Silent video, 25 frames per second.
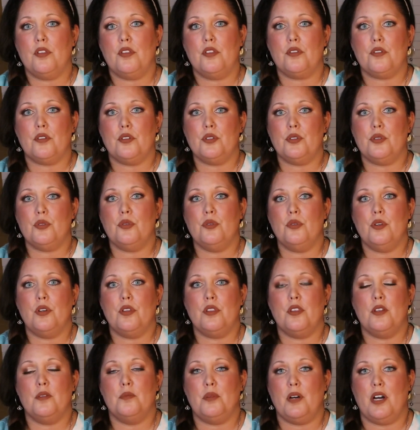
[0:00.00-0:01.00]

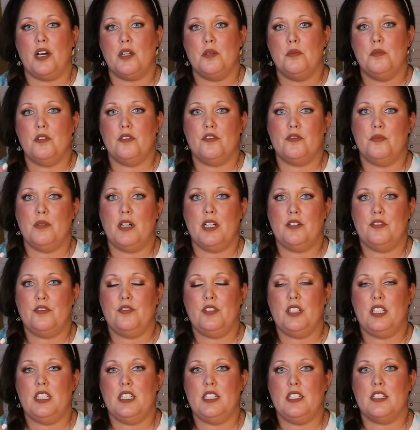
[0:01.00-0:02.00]
through the bottom of my
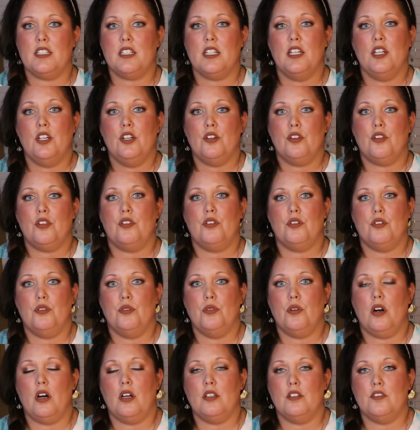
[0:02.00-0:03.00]
feet,
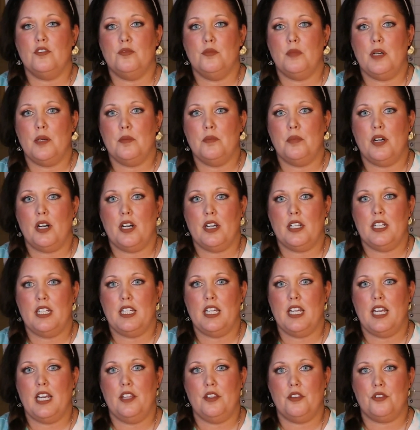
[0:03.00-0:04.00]
through all of my
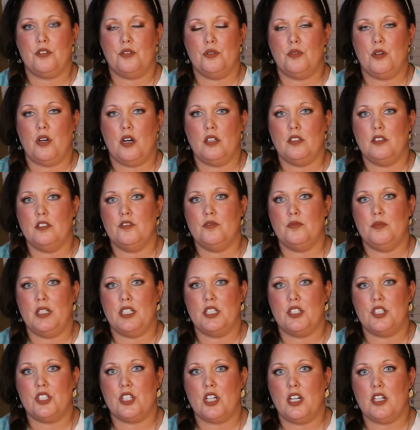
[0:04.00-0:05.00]
body, and through all of
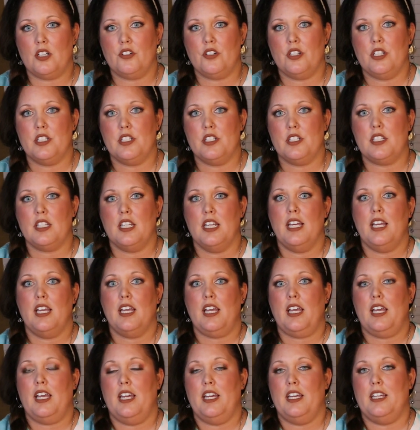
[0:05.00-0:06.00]
my chakras,
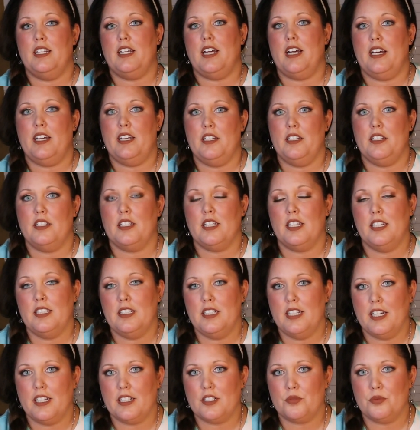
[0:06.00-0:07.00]
and I
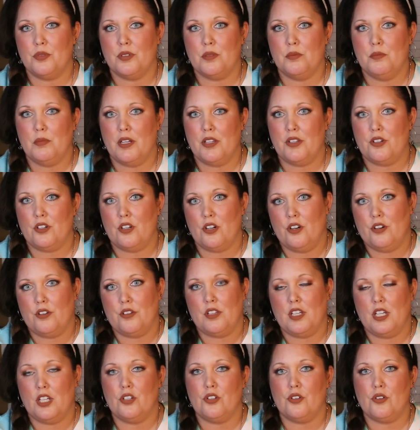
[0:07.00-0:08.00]
connect with Mother
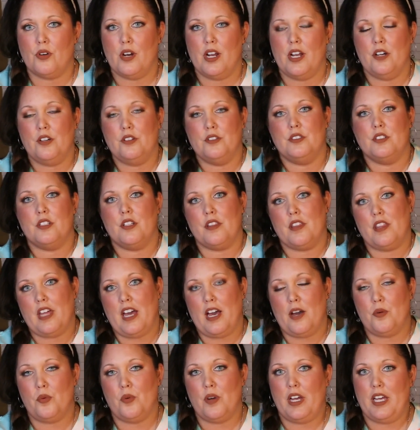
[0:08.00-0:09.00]
Earth and ground
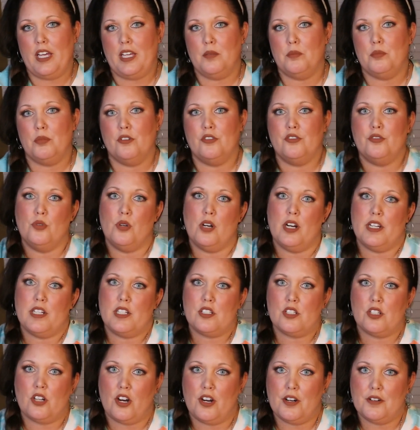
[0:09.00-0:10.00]
that way before I
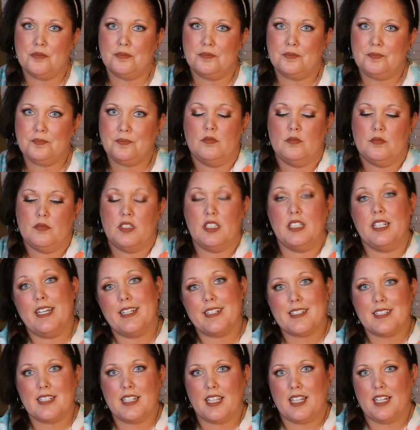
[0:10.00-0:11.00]
start. The
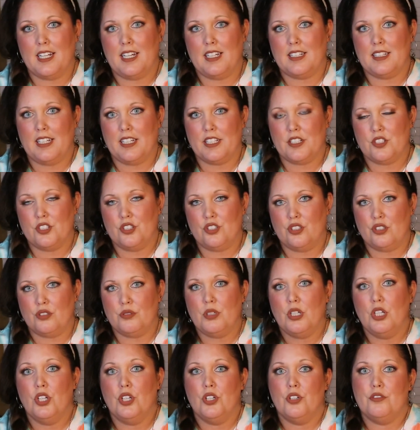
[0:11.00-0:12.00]
next thing that I like to
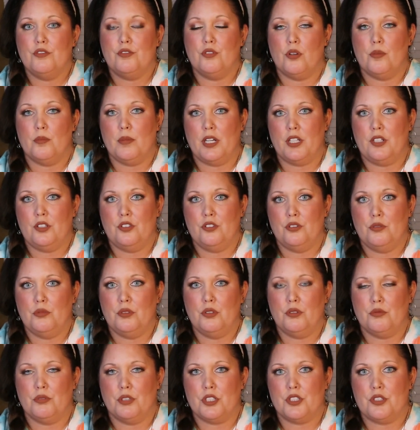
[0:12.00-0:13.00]
do for my new
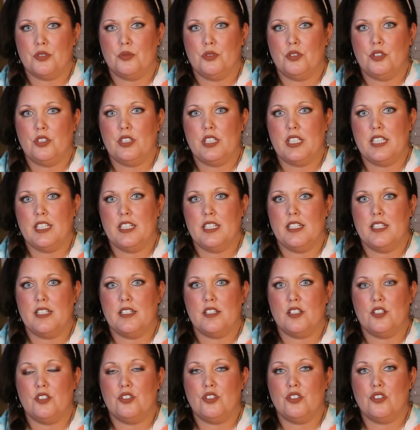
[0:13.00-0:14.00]
moon ritual
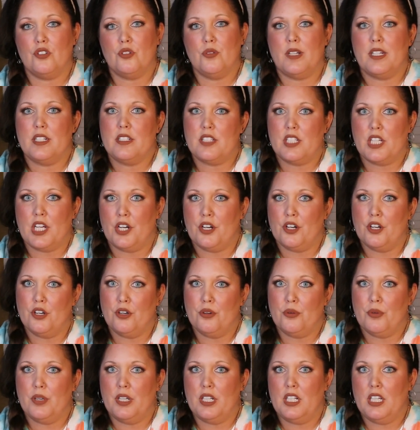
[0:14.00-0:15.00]
is do a
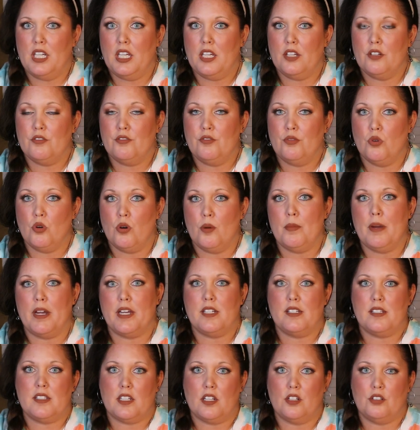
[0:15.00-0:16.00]
tarot reading for
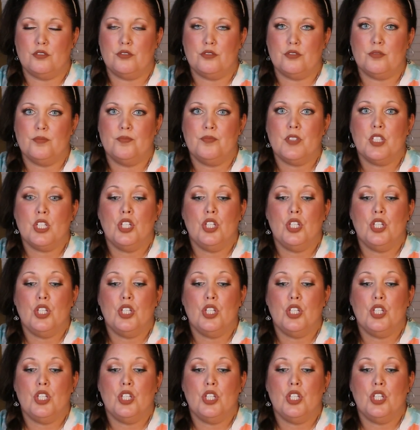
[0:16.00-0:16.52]
myself.